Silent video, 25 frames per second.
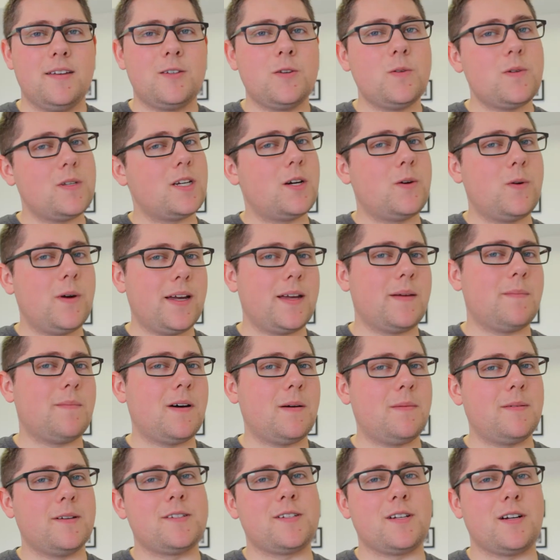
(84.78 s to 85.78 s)
So as a quick
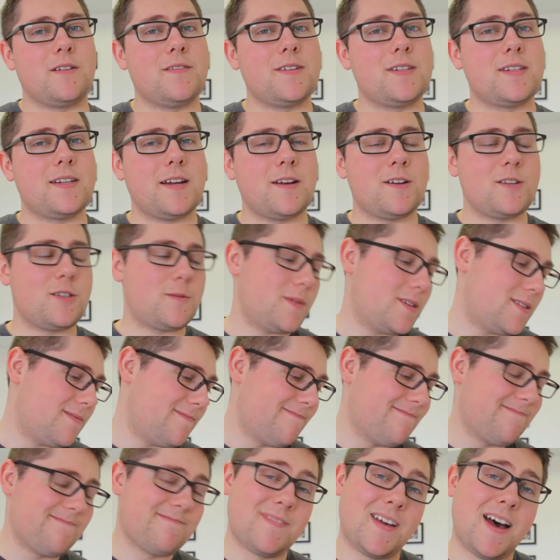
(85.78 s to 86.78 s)
public service announcement,
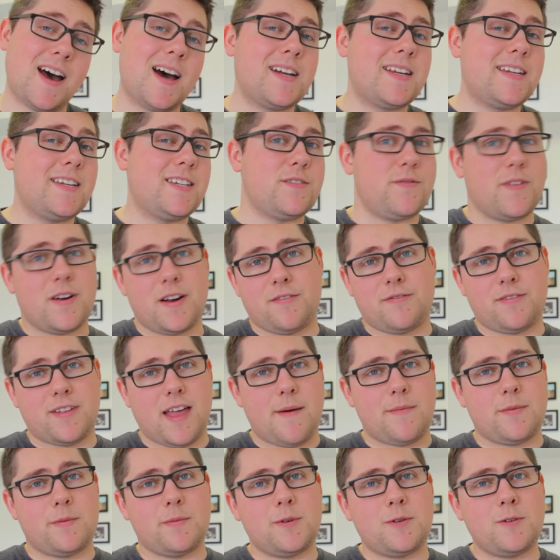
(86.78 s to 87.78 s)
honey is very
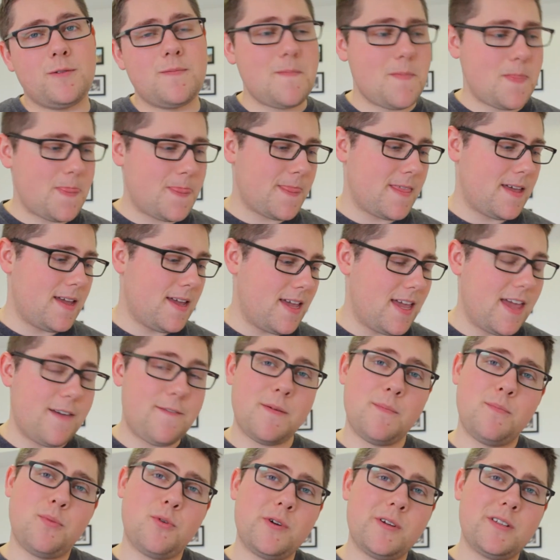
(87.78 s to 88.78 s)
flammable. If
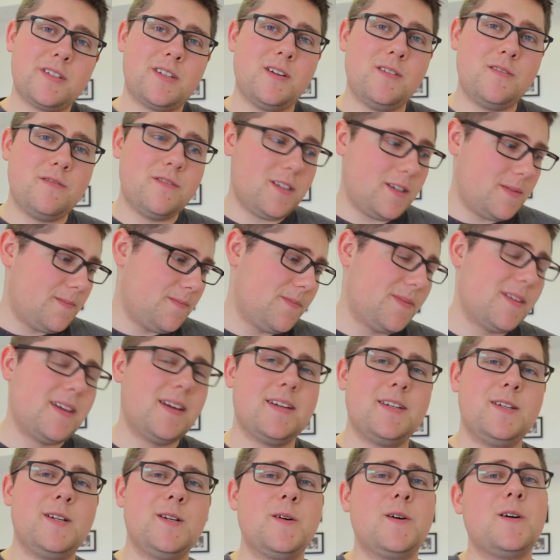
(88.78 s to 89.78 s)
it boils over,
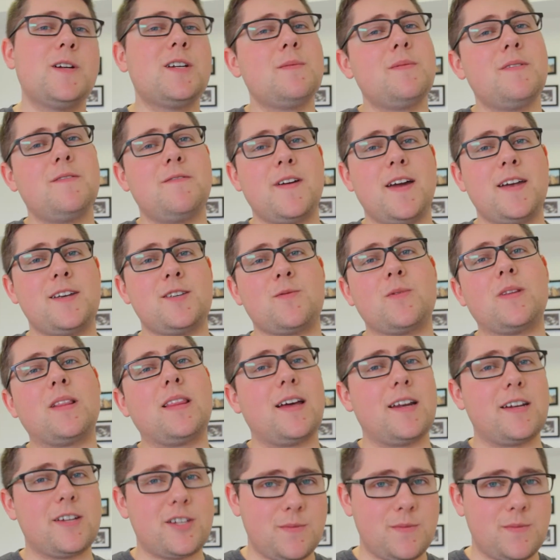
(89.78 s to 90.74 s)
you're going to be faced with a lot of